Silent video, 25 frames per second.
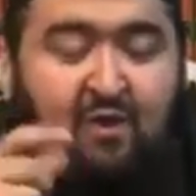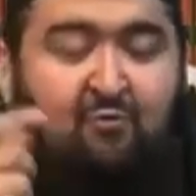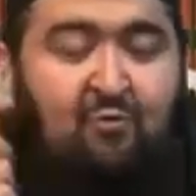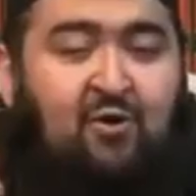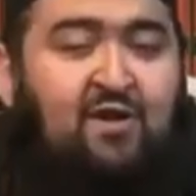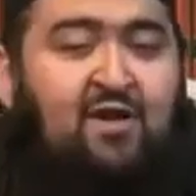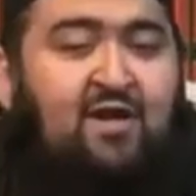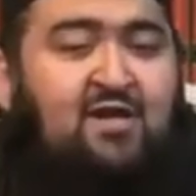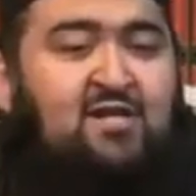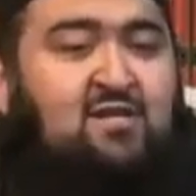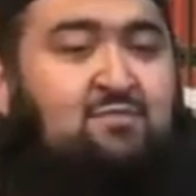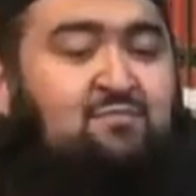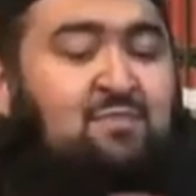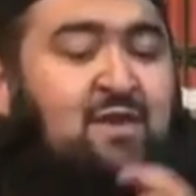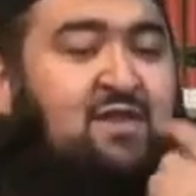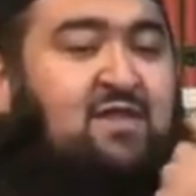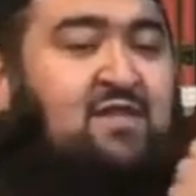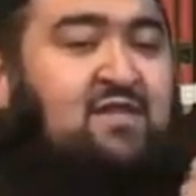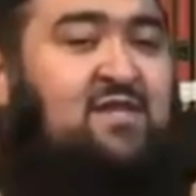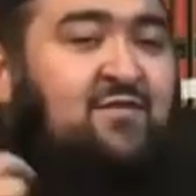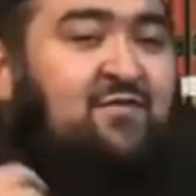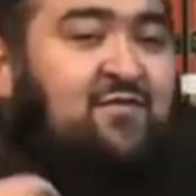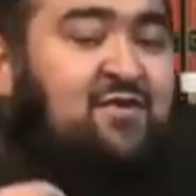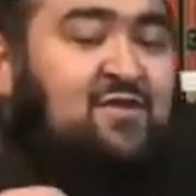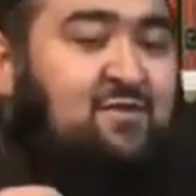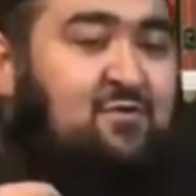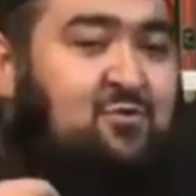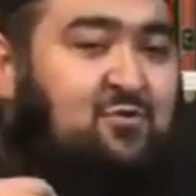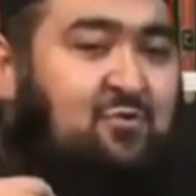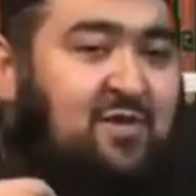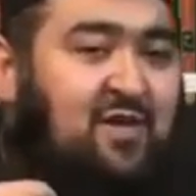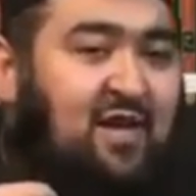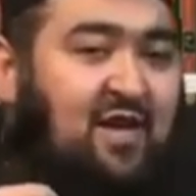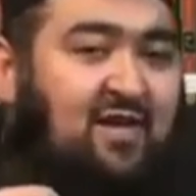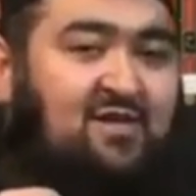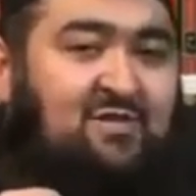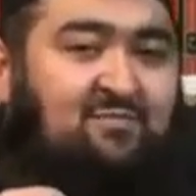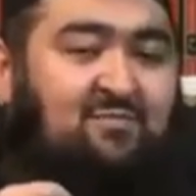I want to explain the difference
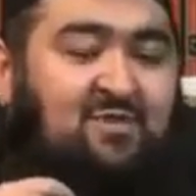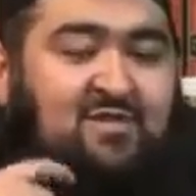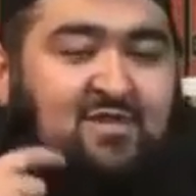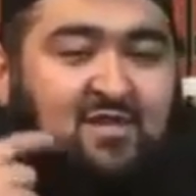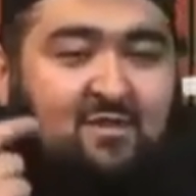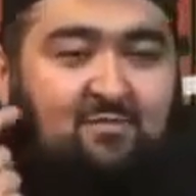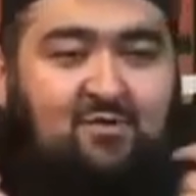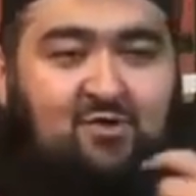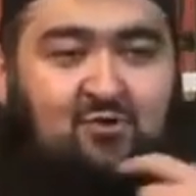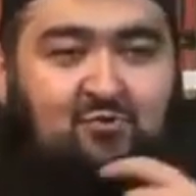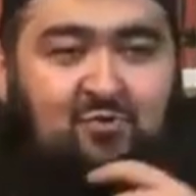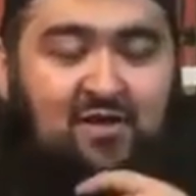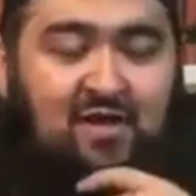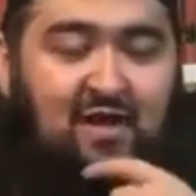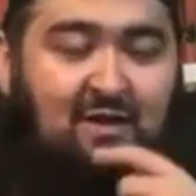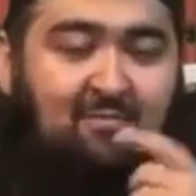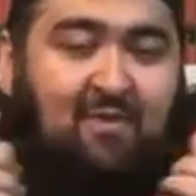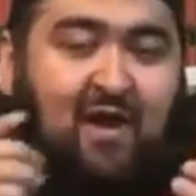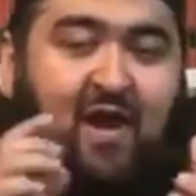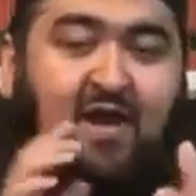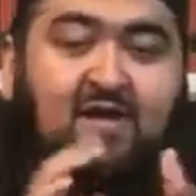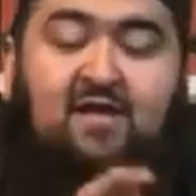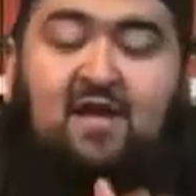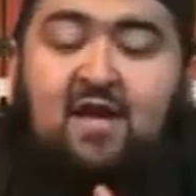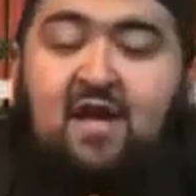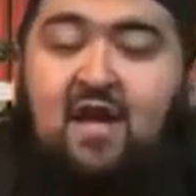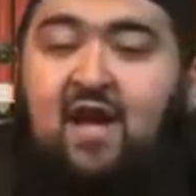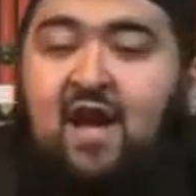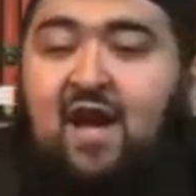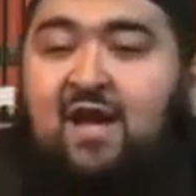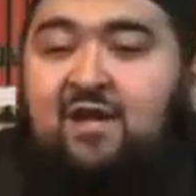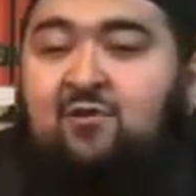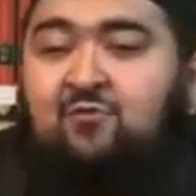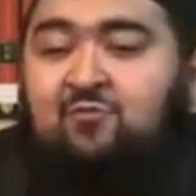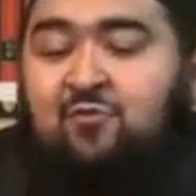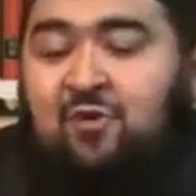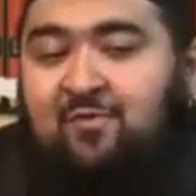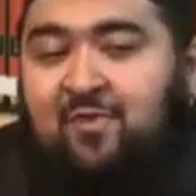between intimacy between a man
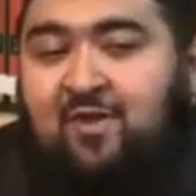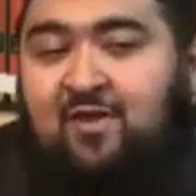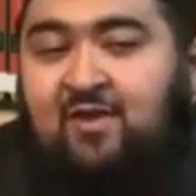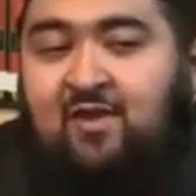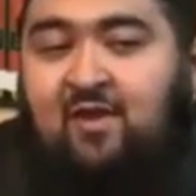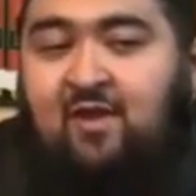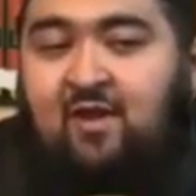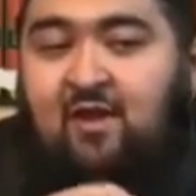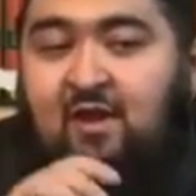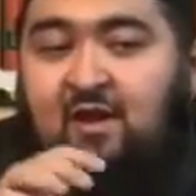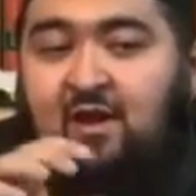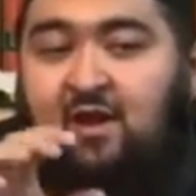and a woman.